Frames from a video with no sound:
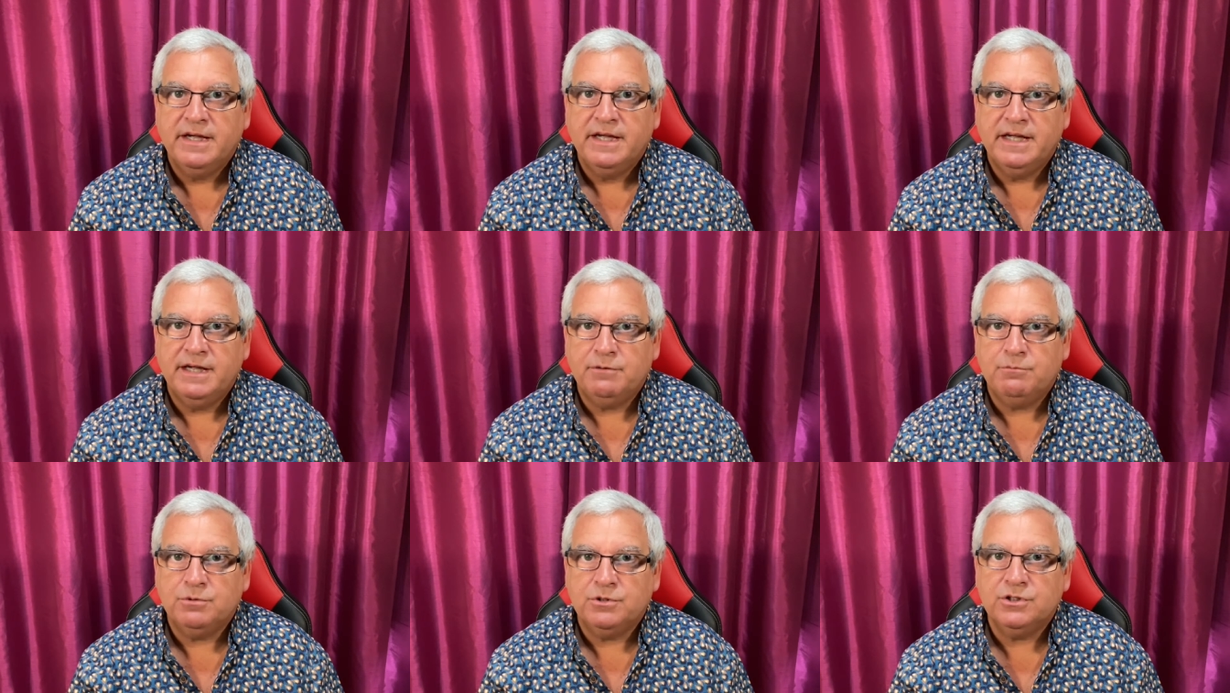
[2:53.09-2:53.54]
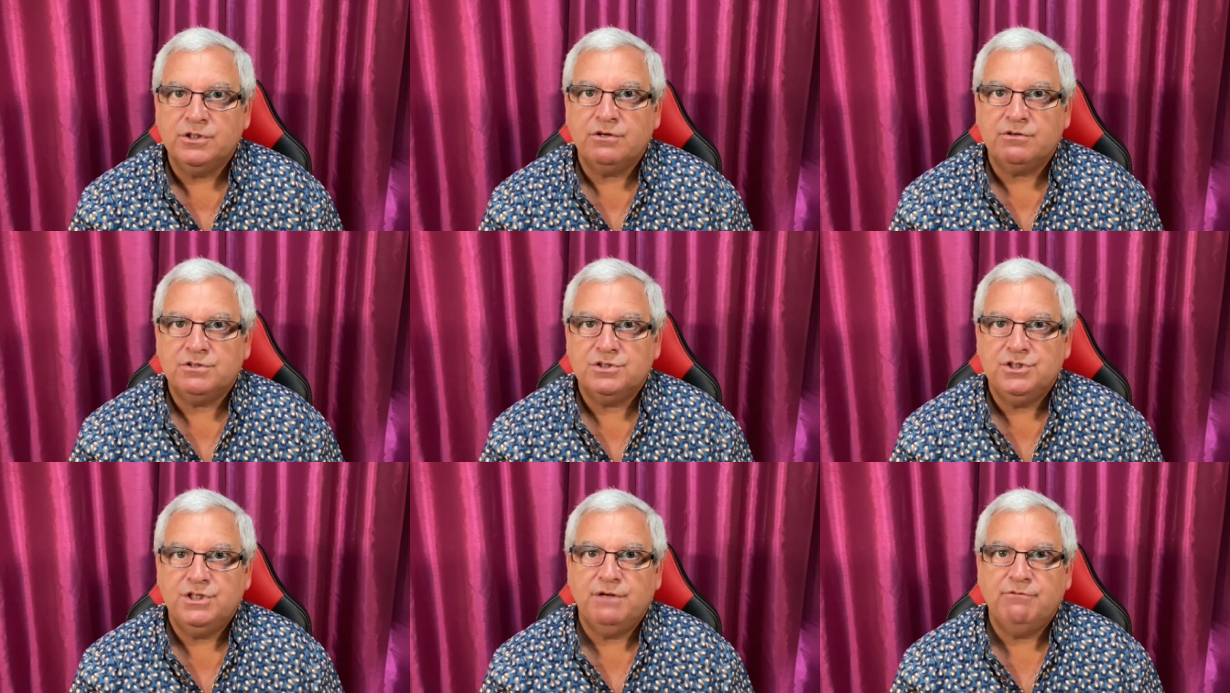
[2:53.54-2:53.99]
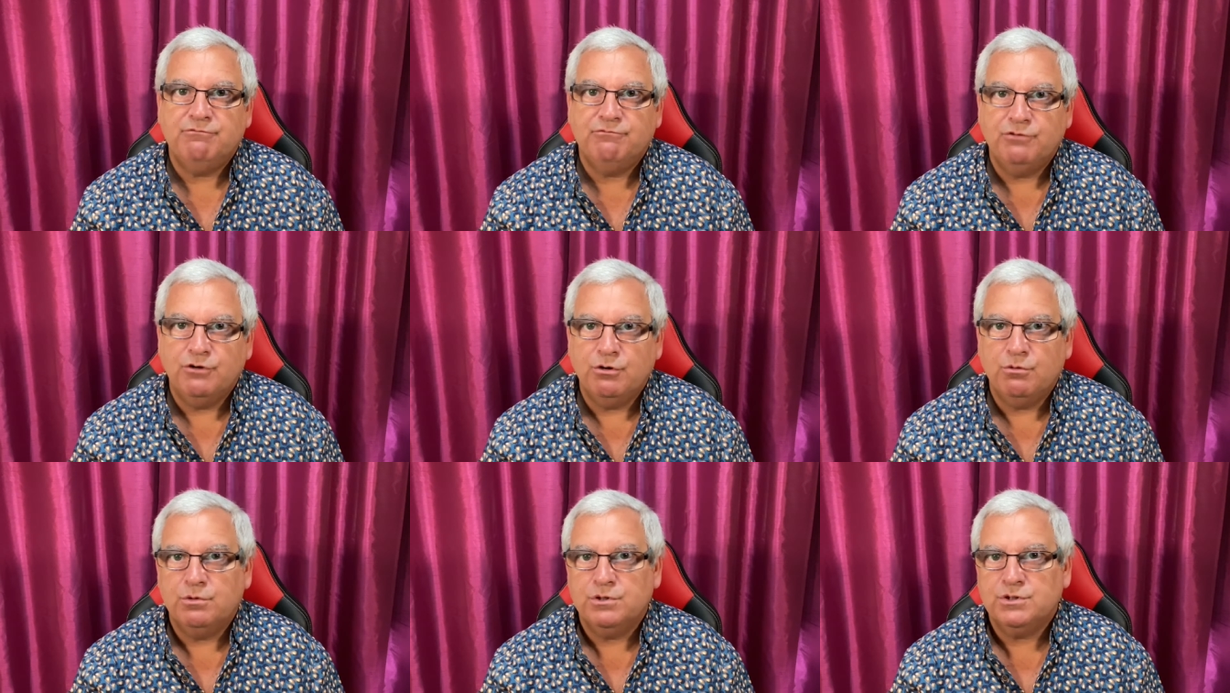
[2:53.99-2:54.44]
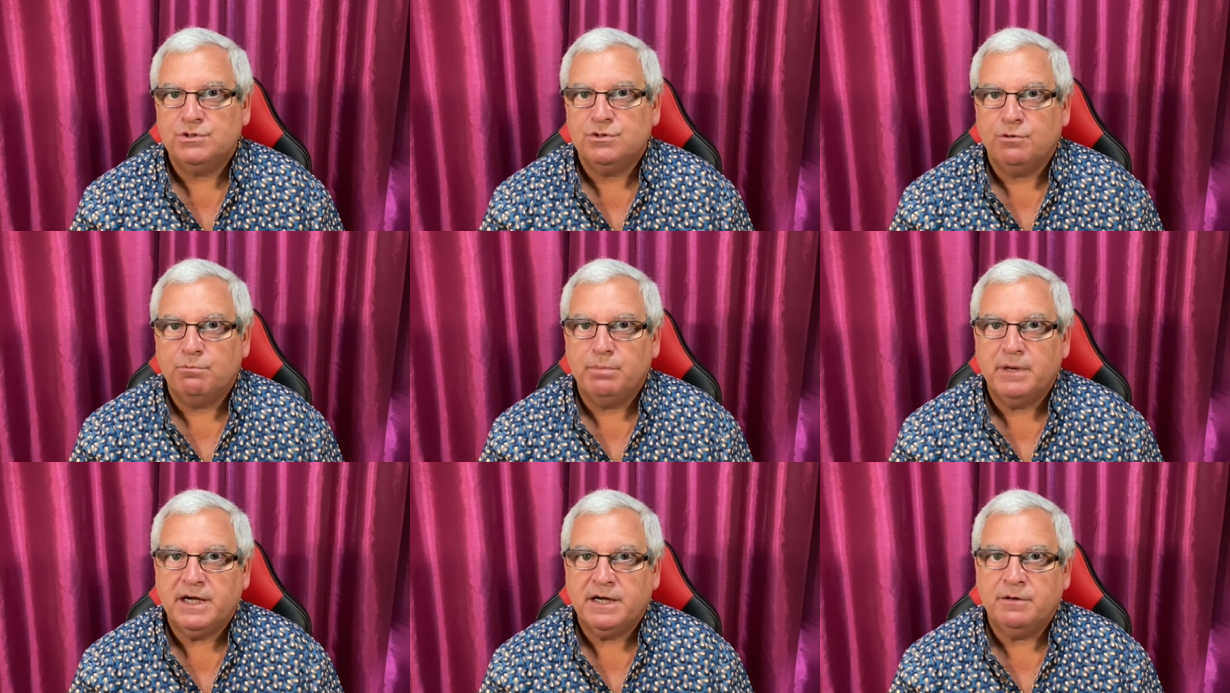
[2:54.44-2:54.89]
it will not tip forwards
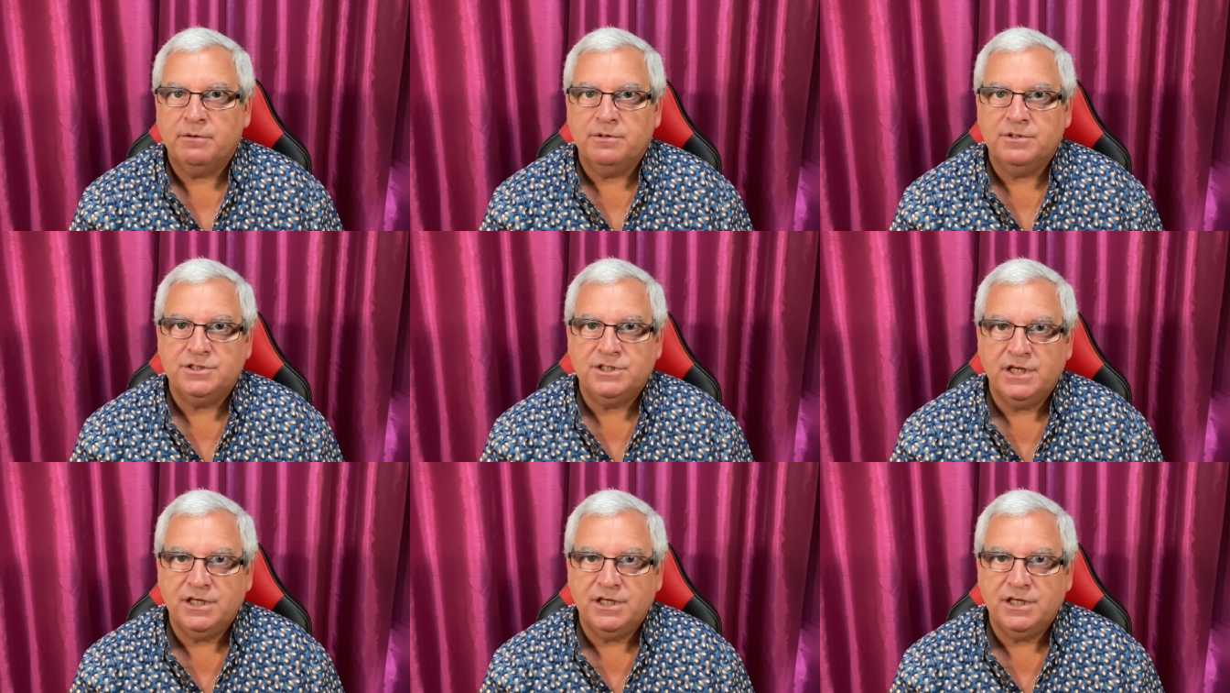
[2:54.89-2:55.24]
or backwards.